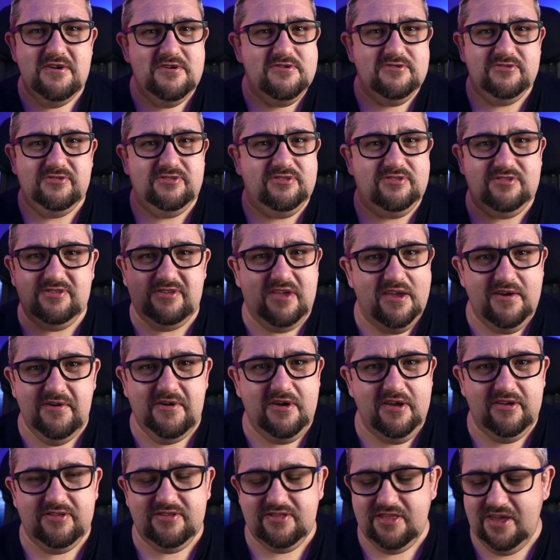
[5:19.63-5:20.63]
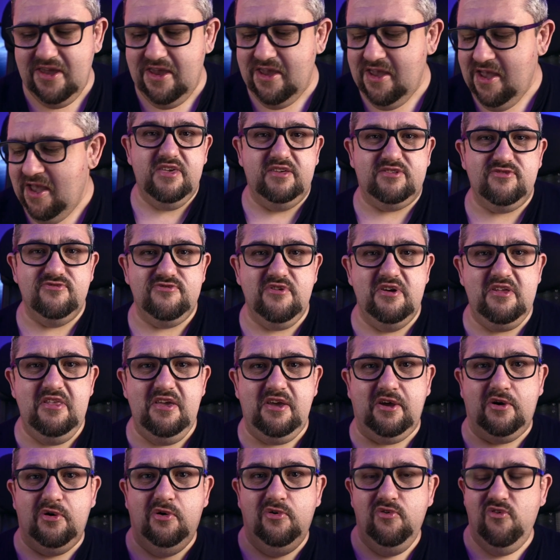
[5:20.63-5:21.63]
Seriously? There's a really
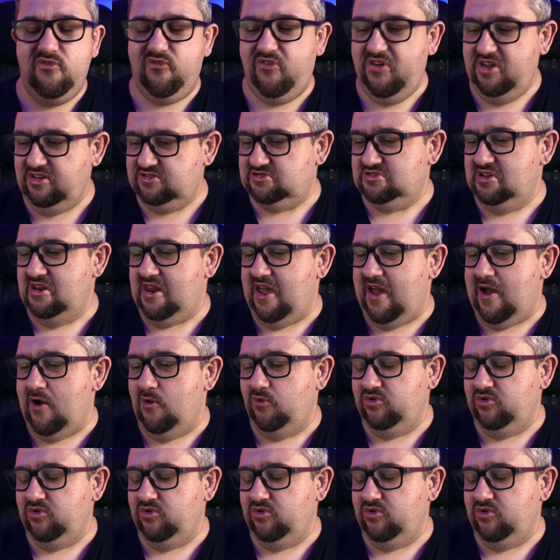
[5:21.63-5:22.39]
cool feature now,